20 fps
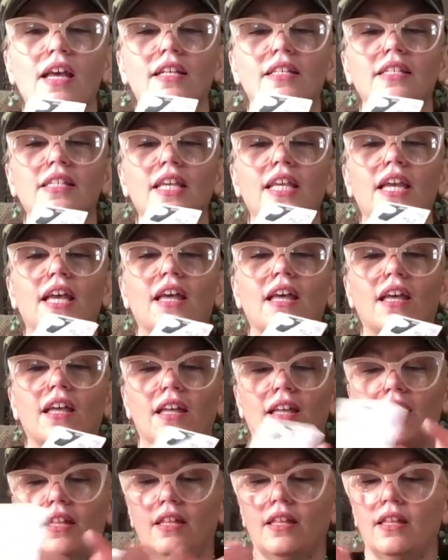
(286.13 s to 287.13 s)
It's like a,
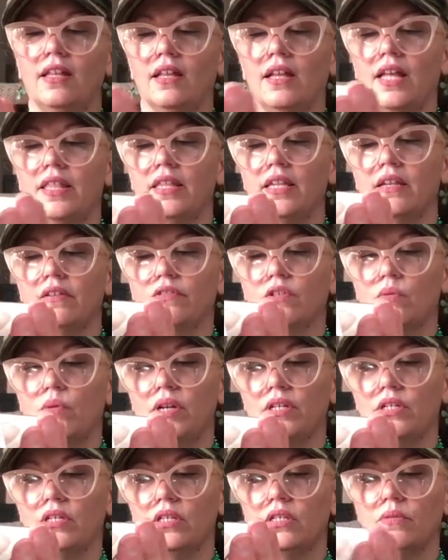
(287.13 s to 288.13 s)
I think I've
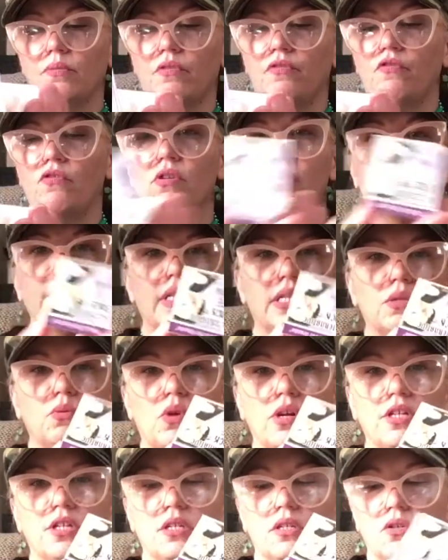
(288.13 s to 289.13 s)
swatched this before. My
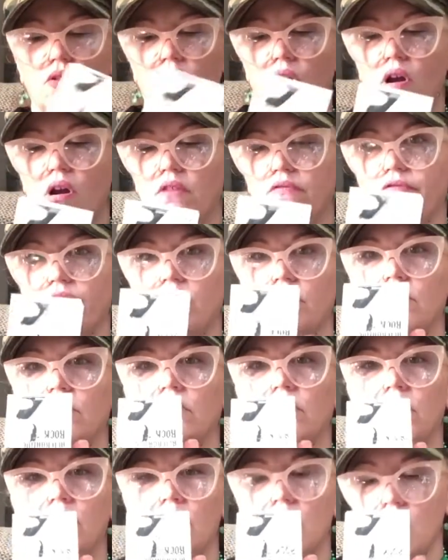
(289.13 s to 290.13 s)
swatches are awful.
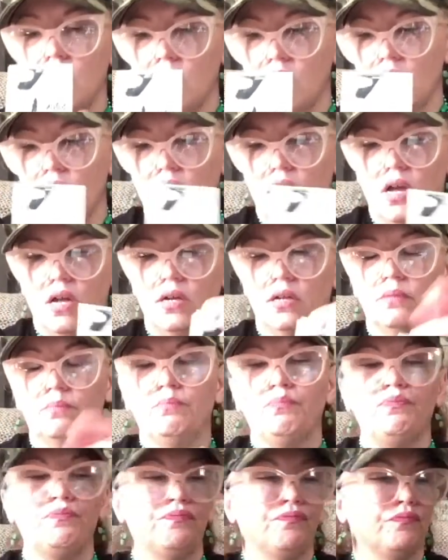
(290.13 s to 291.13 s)
Um,
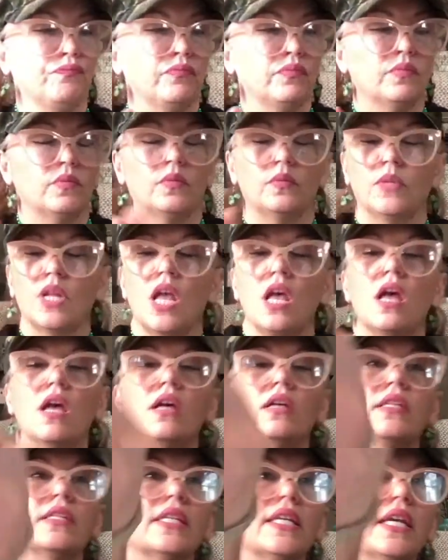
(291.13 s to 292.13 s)

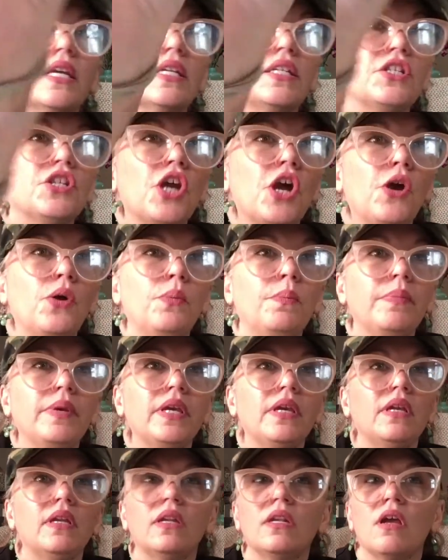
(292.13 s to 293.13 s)
it's like a
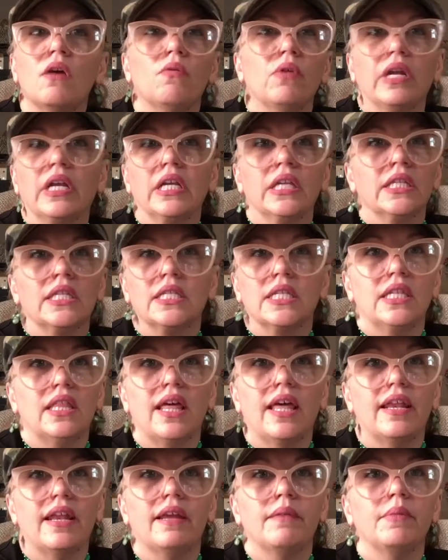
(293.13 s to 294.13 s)
taupey, no one can see
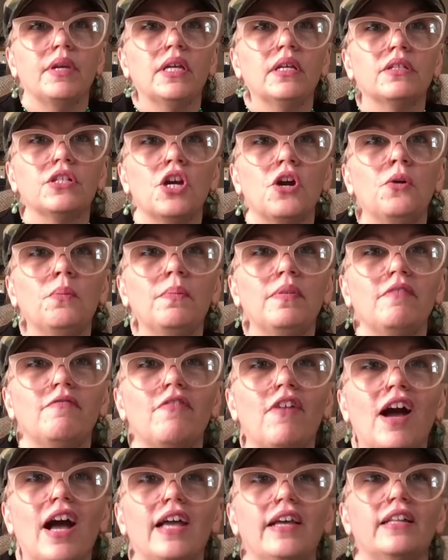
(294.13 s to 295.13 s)
that, Amy. Taupey
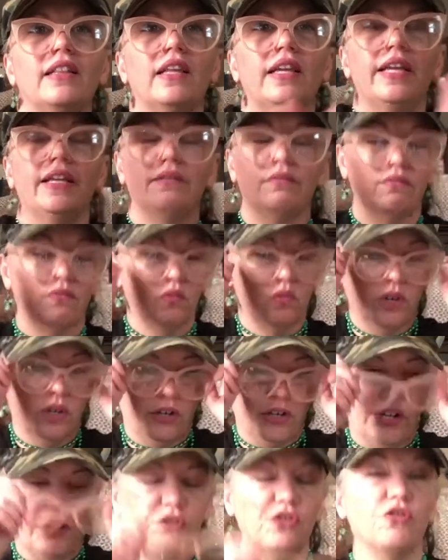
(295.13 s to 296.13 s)
violet, real
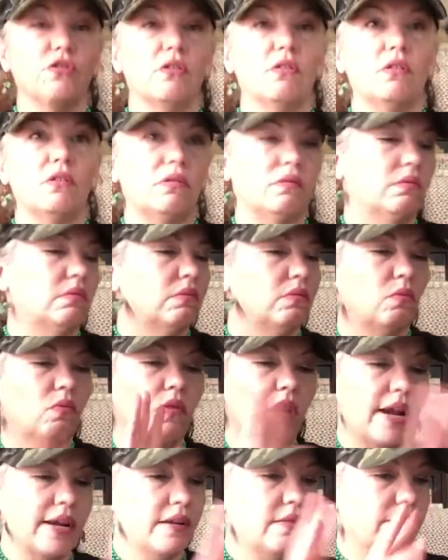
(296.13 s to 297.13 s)
neutral,
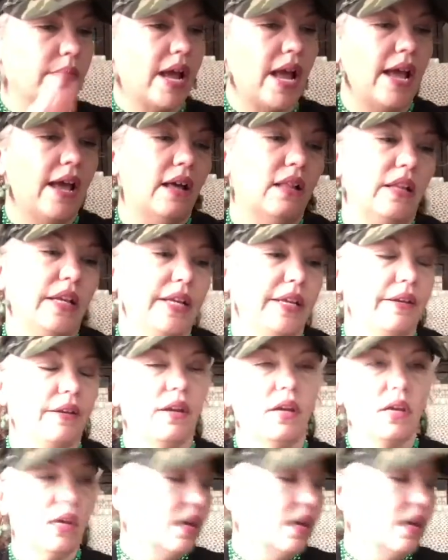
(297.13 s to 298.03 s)
right up my alley.